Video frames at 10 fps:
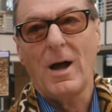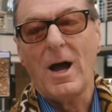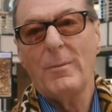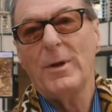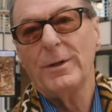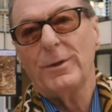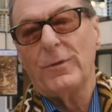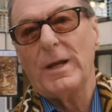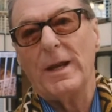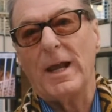I'm here at the
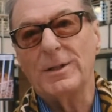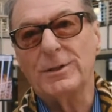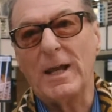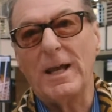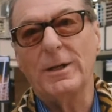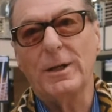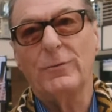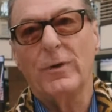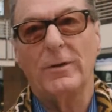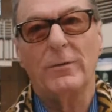V&A standing in
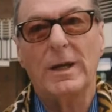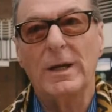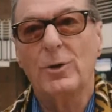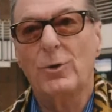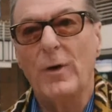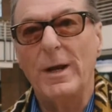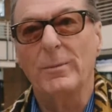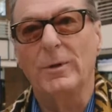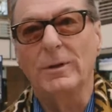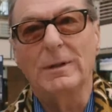front of an
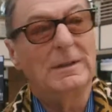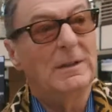incredible